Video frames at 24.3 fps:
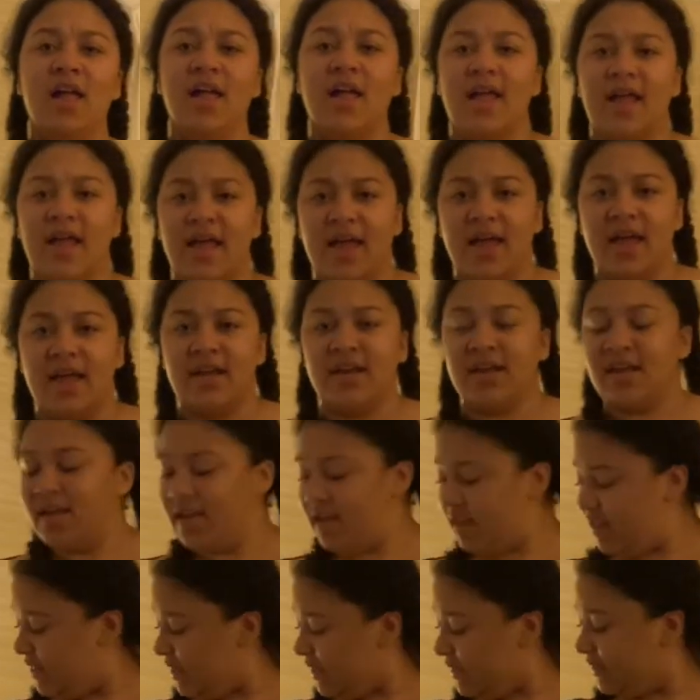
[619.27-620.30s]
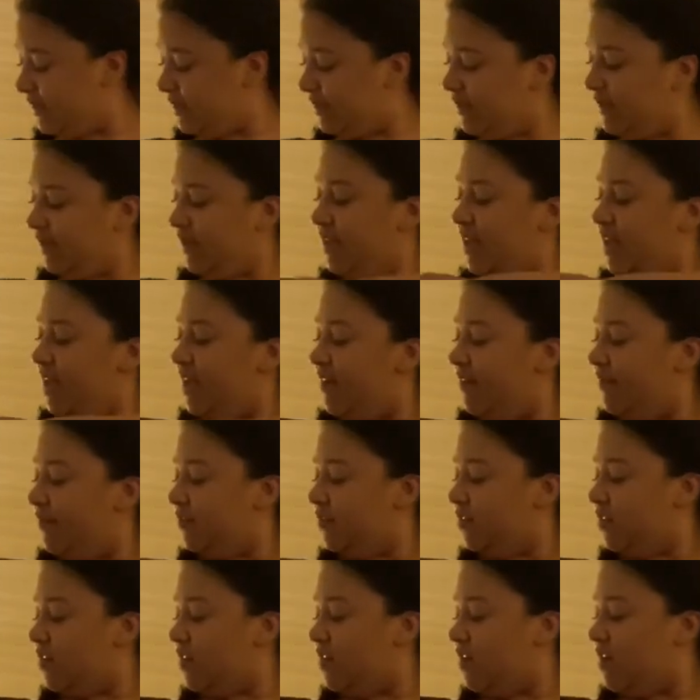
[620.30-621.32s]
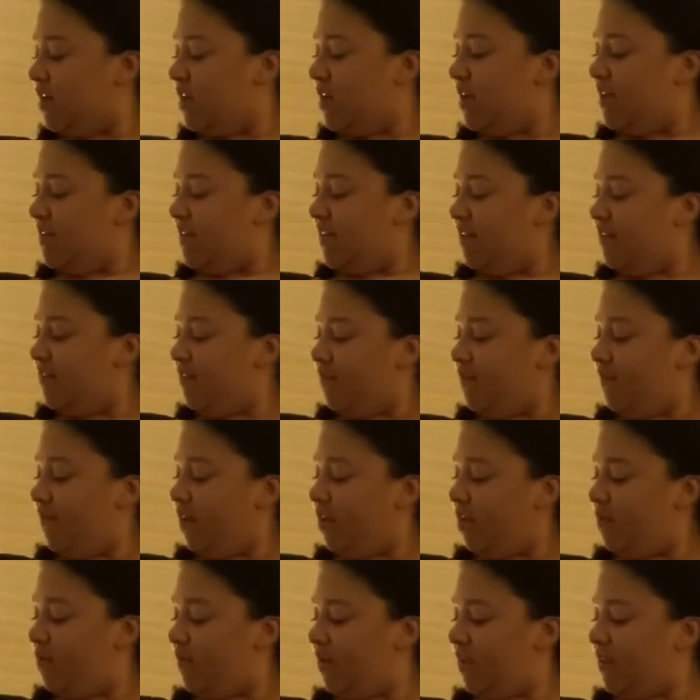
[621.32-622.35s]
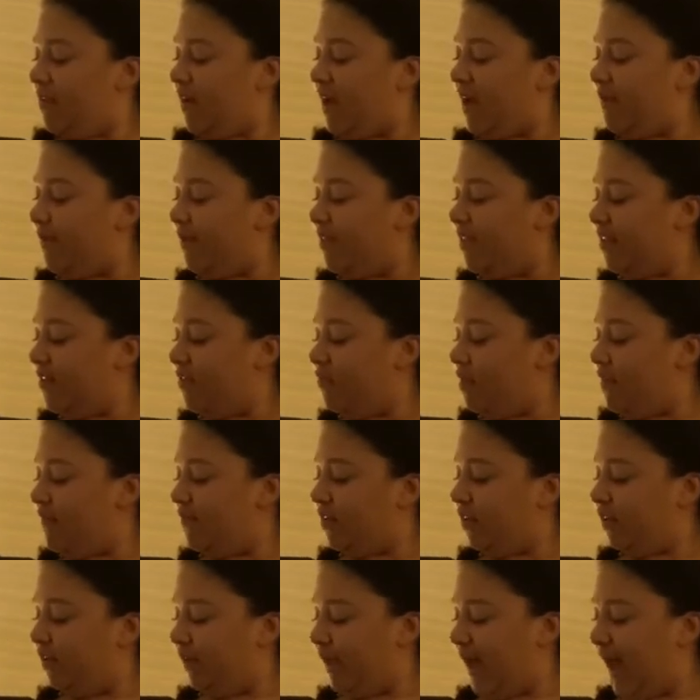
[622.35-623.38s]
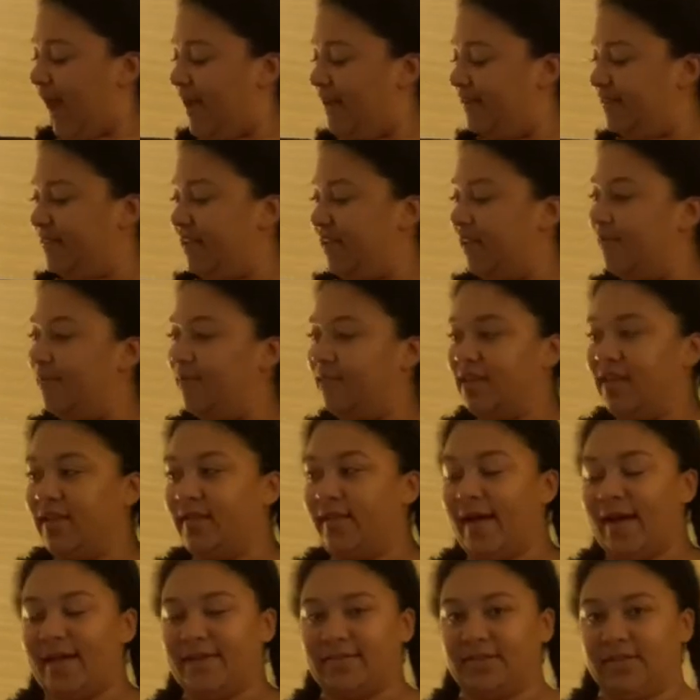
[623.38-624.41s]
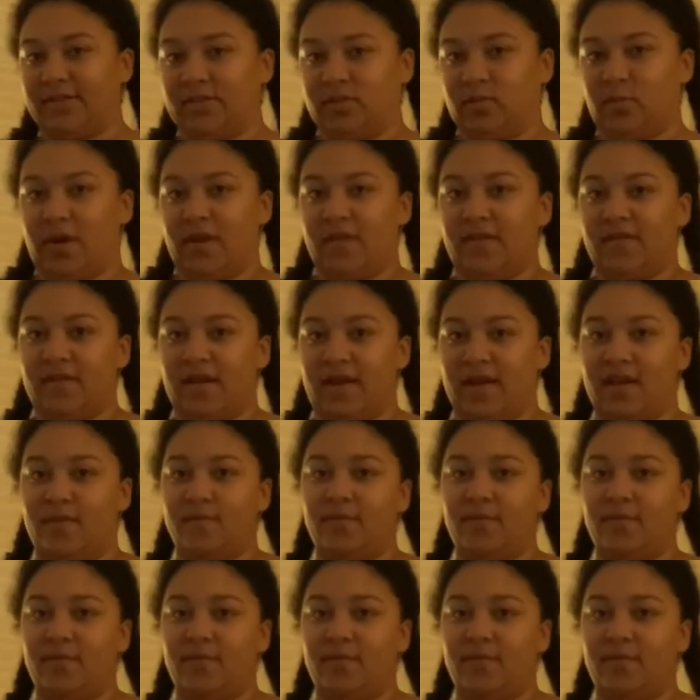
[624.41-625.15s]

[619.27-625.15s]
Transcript: And the sleeves, they do feel a bit tight, but they do have an elastic, but the elastic is quite tight.